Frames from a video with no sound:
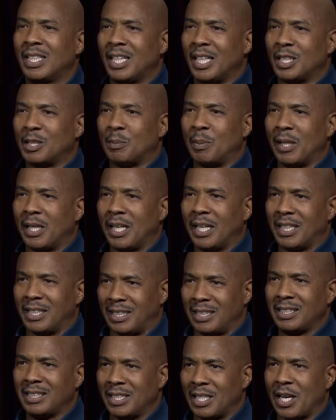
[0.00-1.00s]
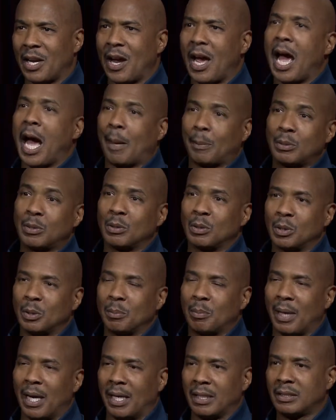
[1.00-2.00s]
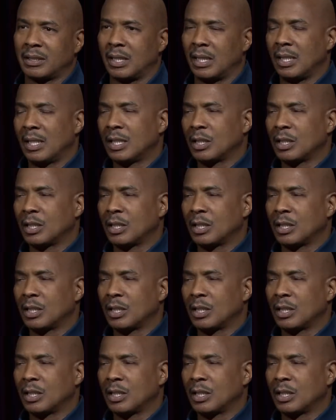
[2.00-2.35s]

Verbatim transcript: is being their absolute best.